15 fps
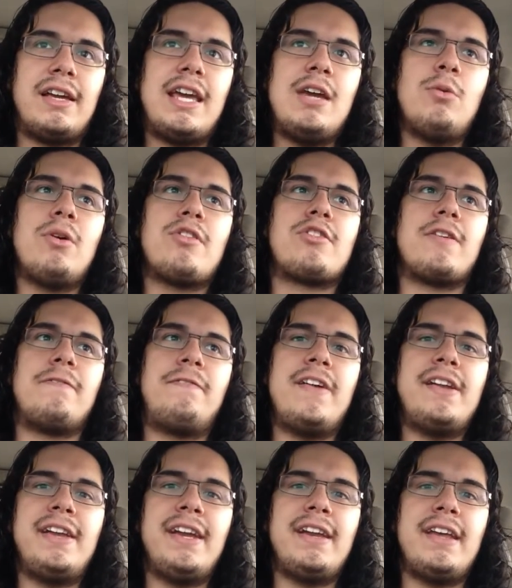he was
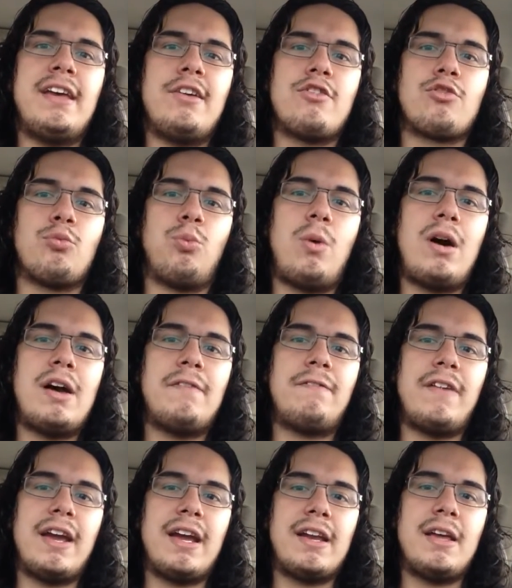defending his
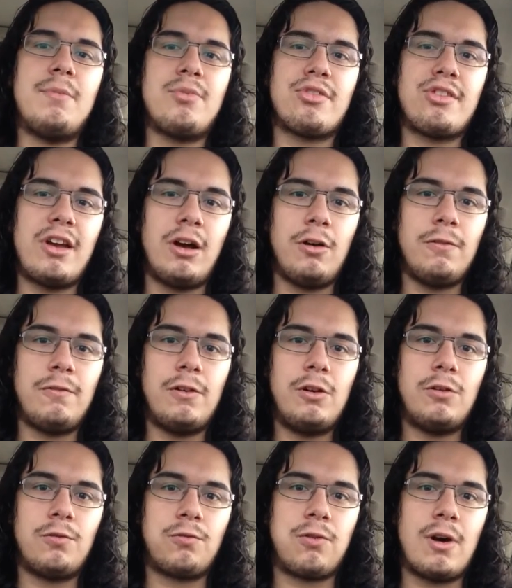wife and himself
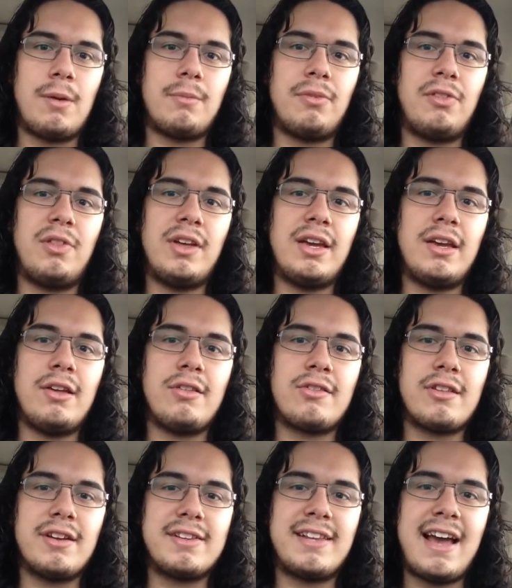from
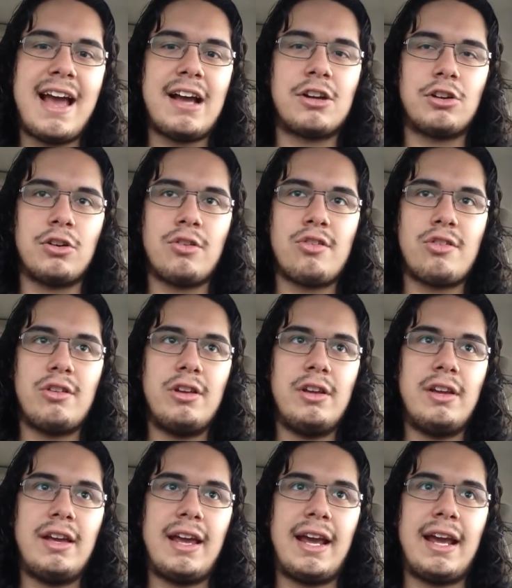these attackers.
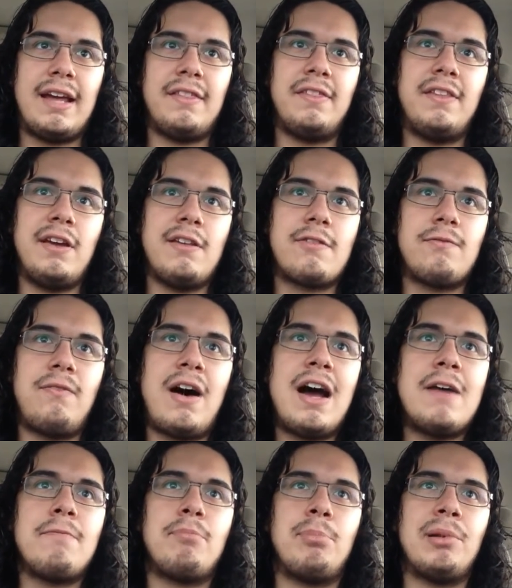And these
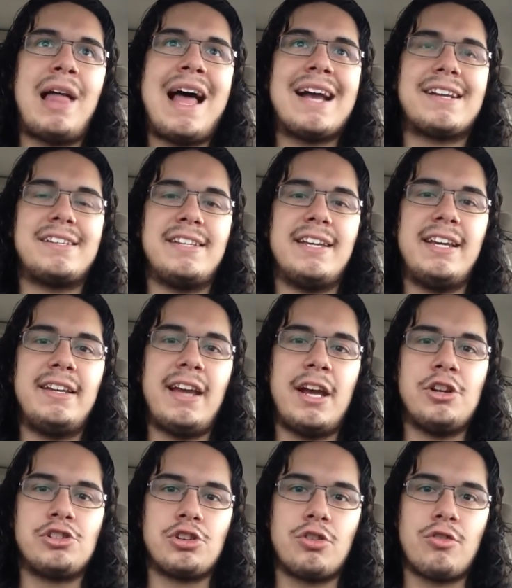five black
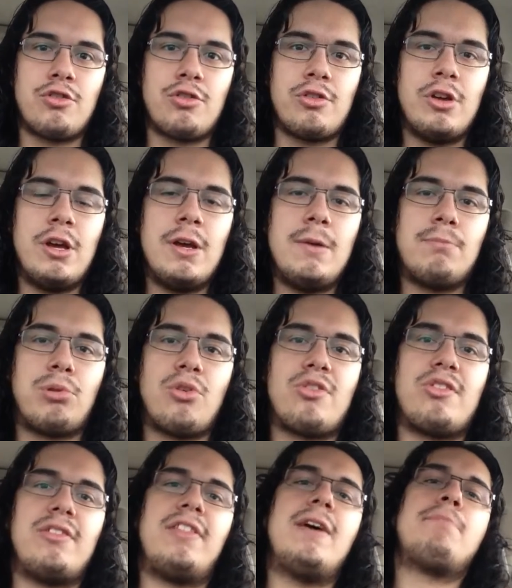teenagers
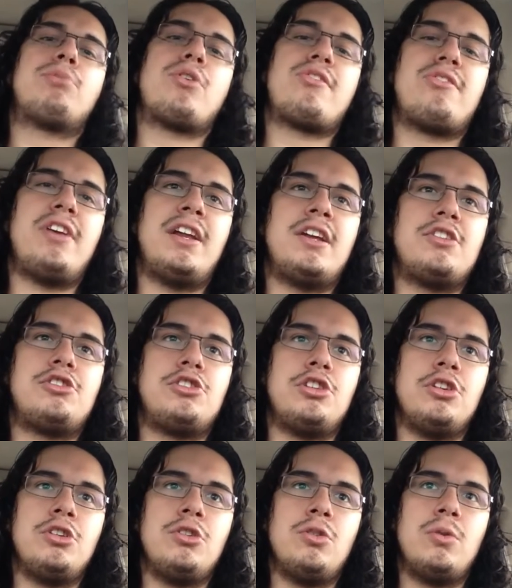then proceeded
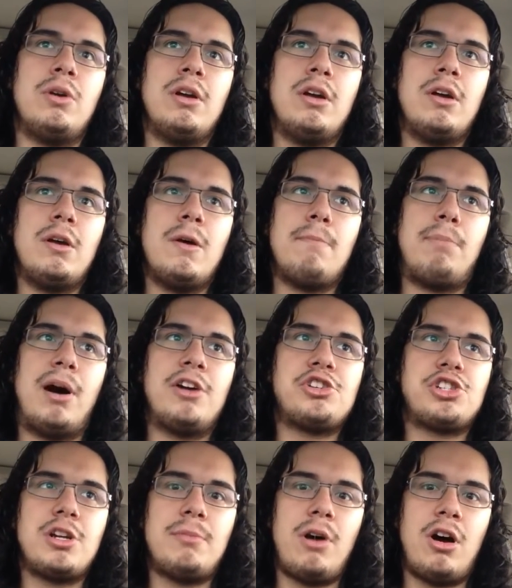to
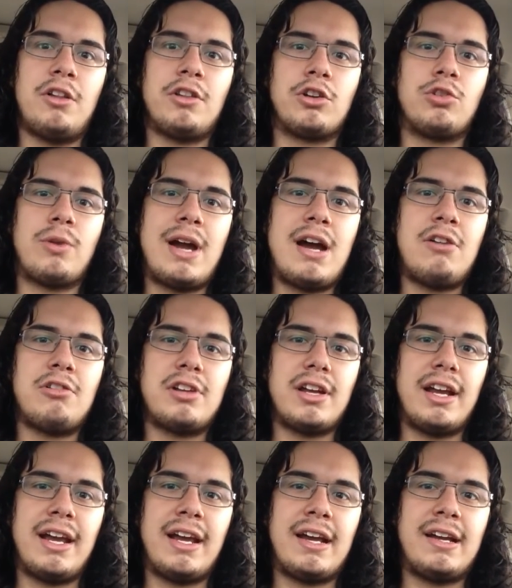punch him on the ground
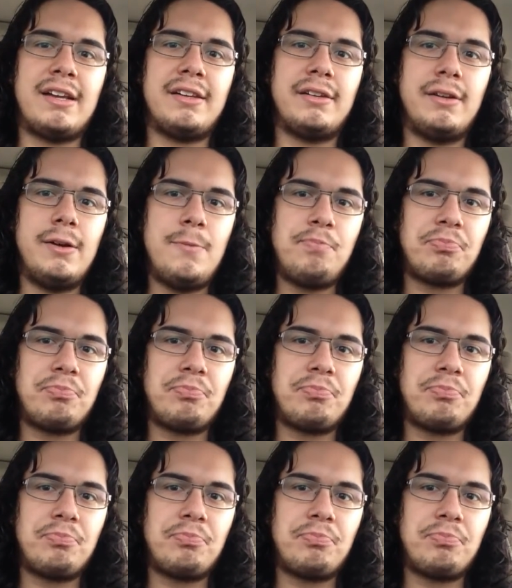and